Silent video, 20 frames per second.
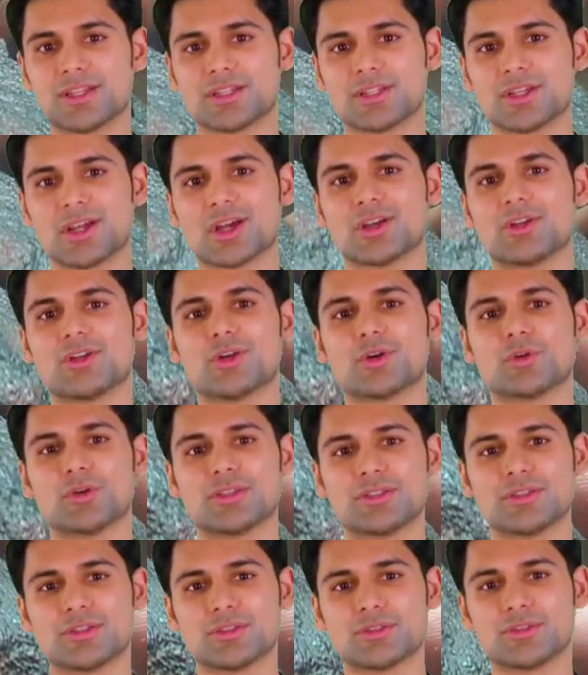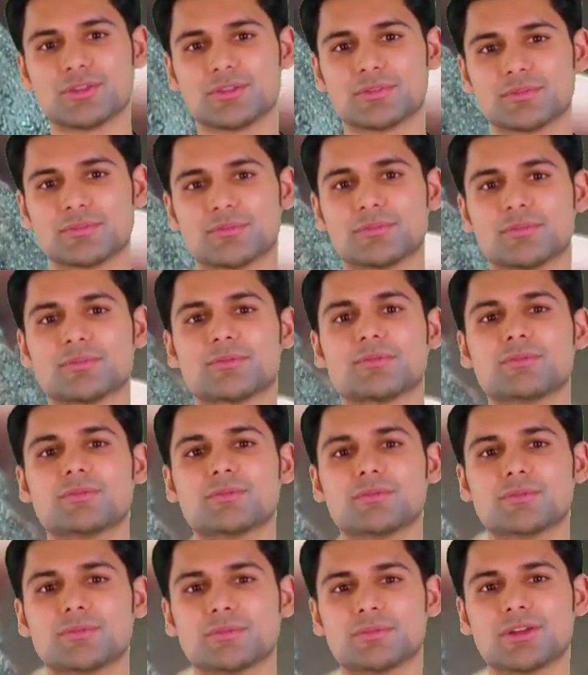Large crystals.
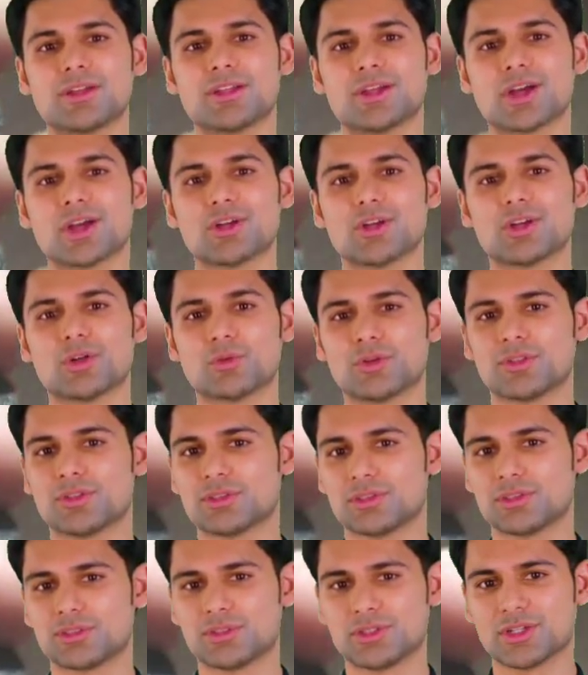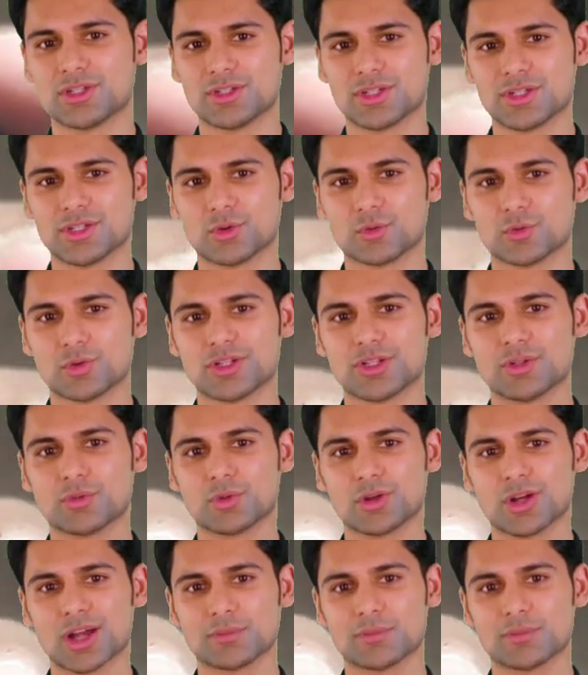Large crystals such as quartz or